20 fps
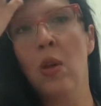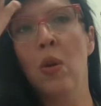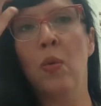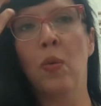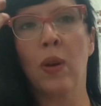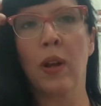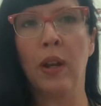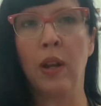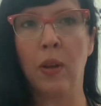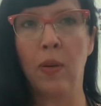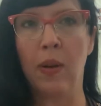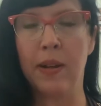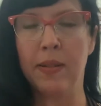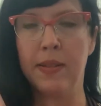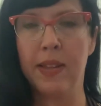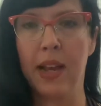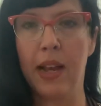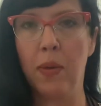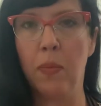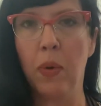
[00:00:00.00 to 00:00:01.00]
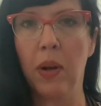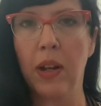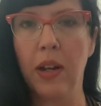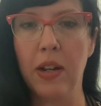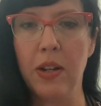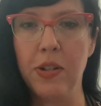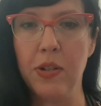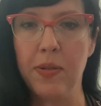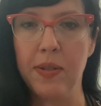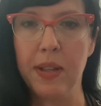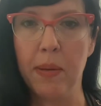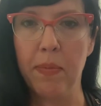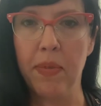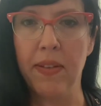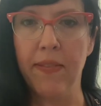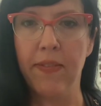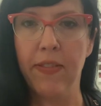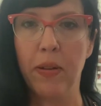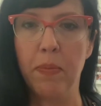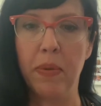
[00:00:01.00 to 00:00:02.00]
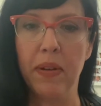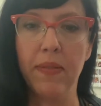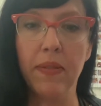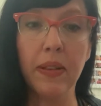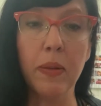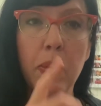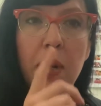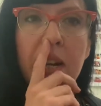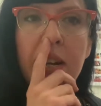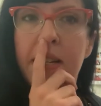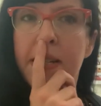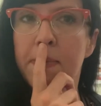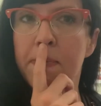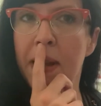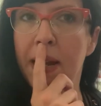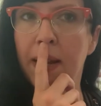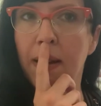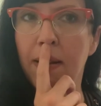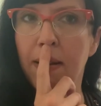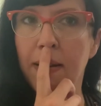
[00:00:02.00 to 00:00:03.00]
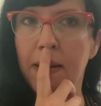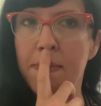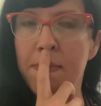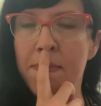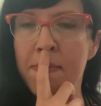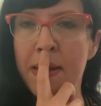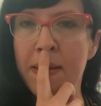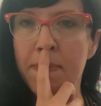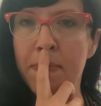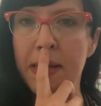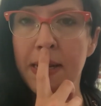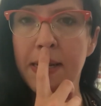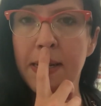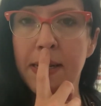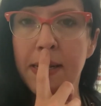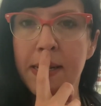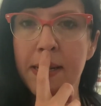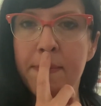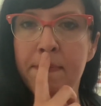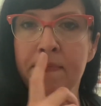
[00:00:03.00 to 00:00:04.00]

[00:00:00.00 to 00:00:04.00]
we're gonna go outside and we're gonna do something fun, but we need to make our commitment.